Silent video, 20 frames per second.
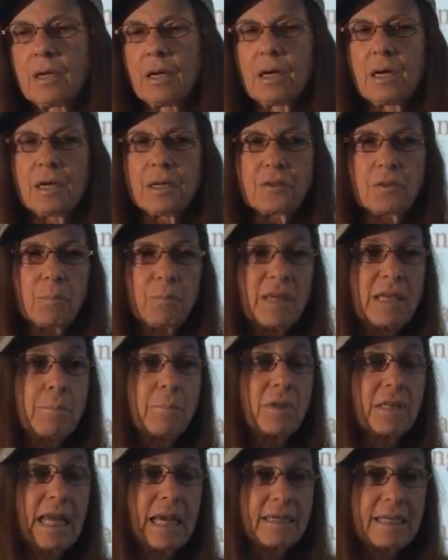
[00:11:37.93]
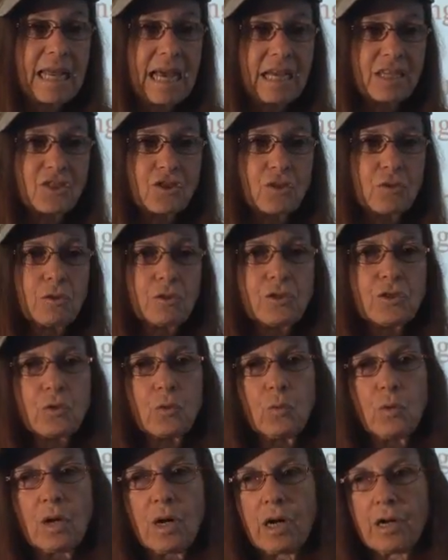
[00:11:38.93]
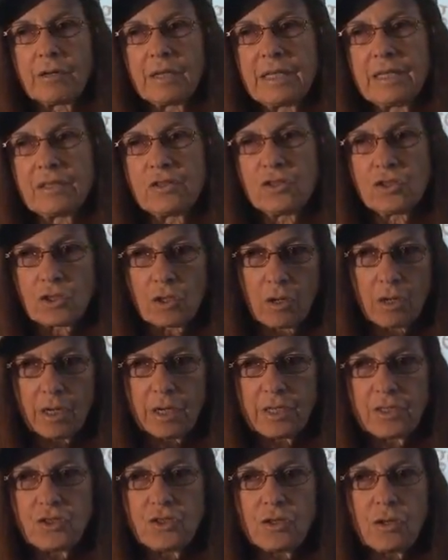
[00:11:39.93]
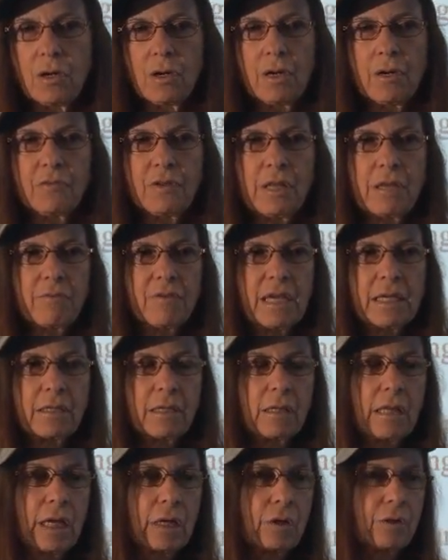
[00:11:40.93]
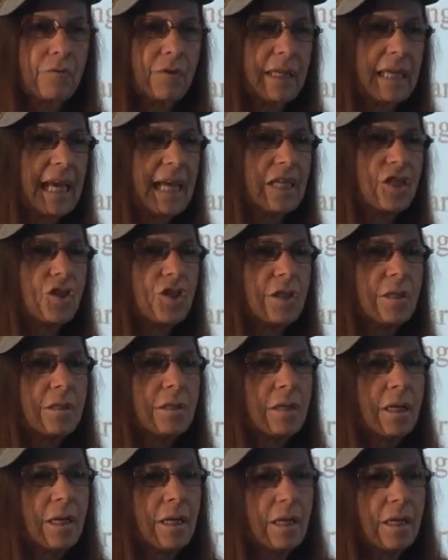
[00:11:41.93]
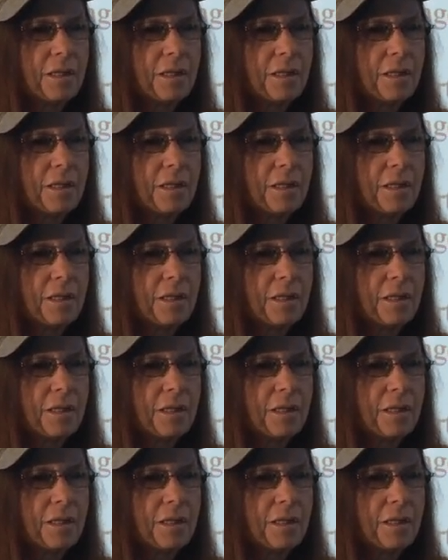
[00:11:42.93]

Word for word: the people at Nationals who are in charge of the event clarification,